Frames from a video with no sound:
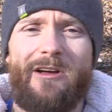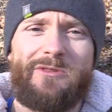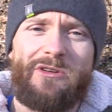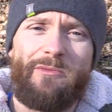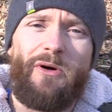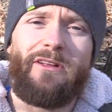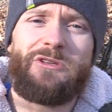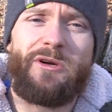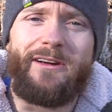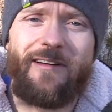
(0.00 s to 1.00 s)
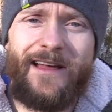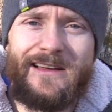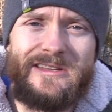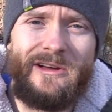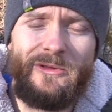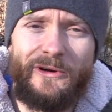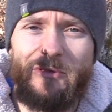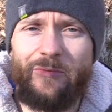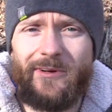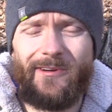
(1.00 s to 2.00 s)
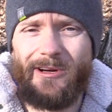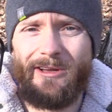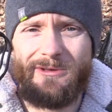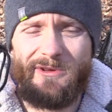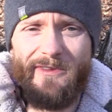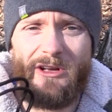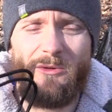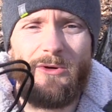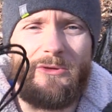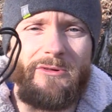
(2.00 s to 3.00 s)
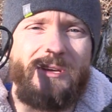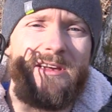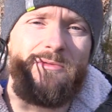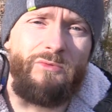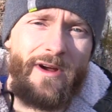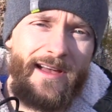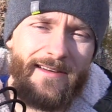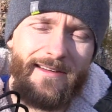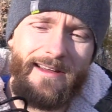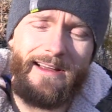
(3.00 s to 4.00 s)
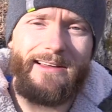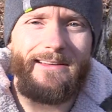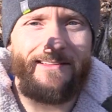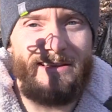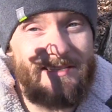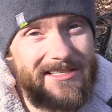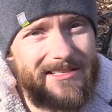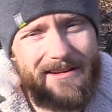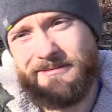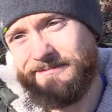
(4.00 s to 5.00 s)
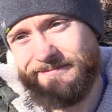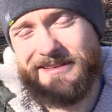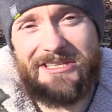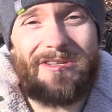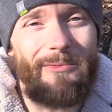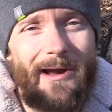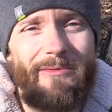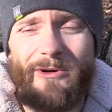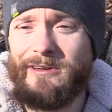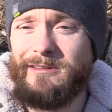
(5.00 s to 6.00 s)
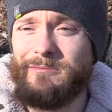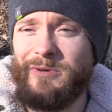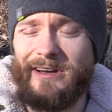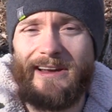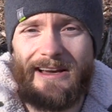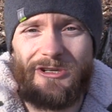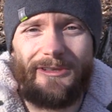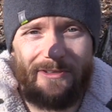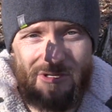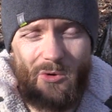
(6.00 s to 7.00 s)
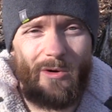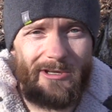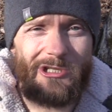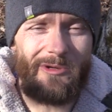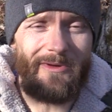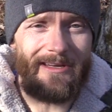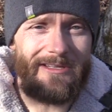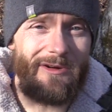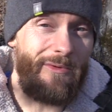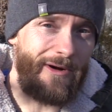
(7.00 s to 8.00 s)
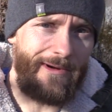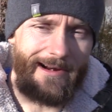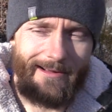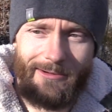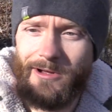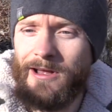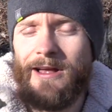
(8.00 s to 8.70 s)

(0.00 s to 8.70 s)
comes to the Polystriker XL, there are three different colors available. There's a red. This is the red one, but it actually looks orange to me, so what do I know?